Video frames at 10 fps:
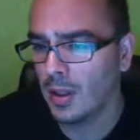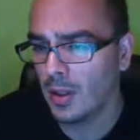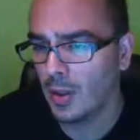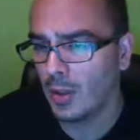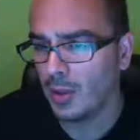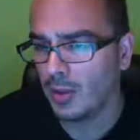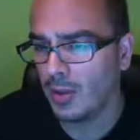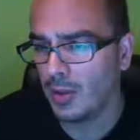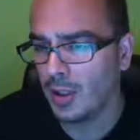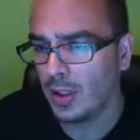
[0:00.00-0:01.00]
You want to
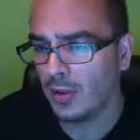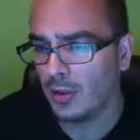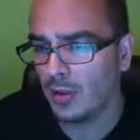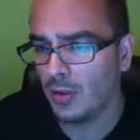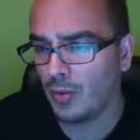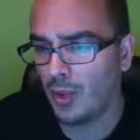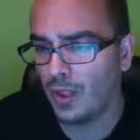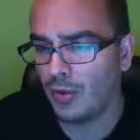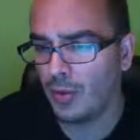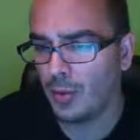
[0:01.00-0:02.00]
eliminate some of this
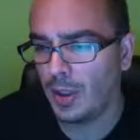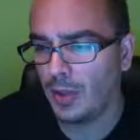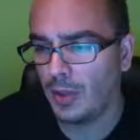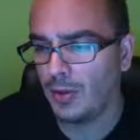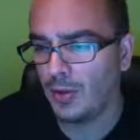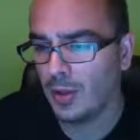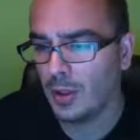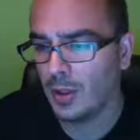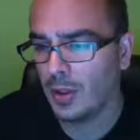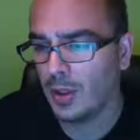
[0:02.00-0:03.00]
white space,
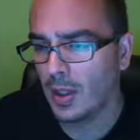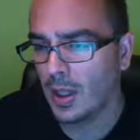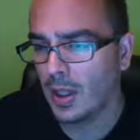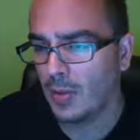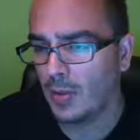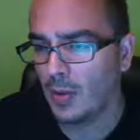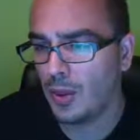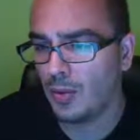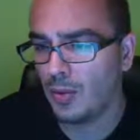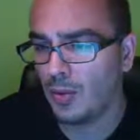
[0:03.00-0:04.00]
and you
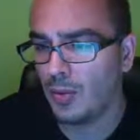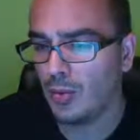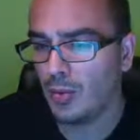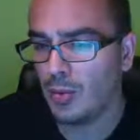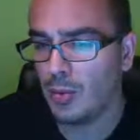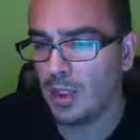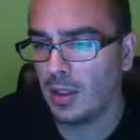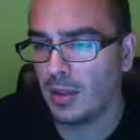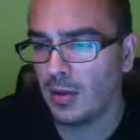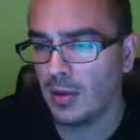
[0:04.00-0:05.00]
want to make
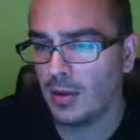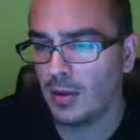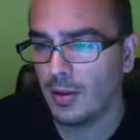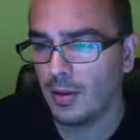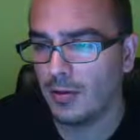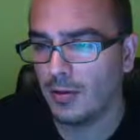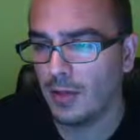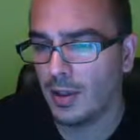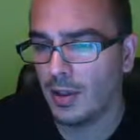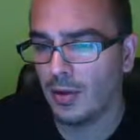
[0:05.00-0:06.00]
the
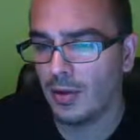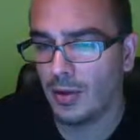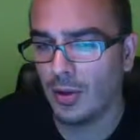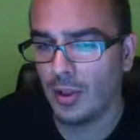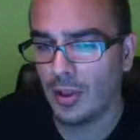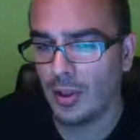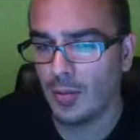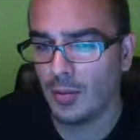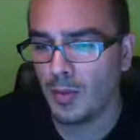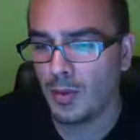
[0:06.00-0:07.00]
fonts look a lot
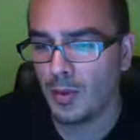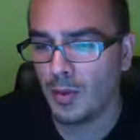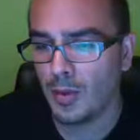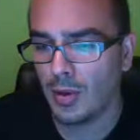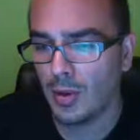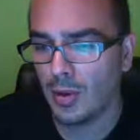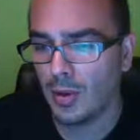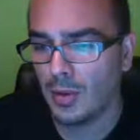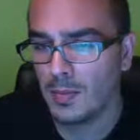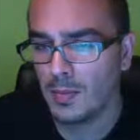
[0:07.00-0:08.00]
more
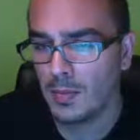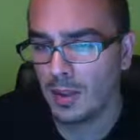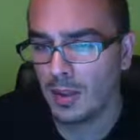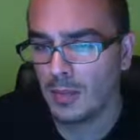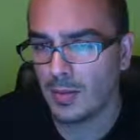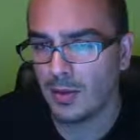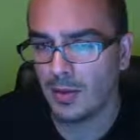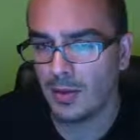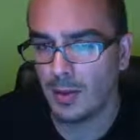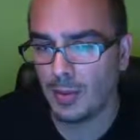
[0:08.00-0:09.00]
like the rest of
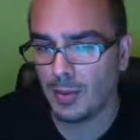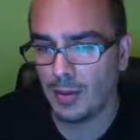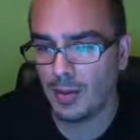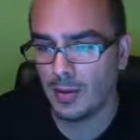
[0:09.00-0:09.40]
the website.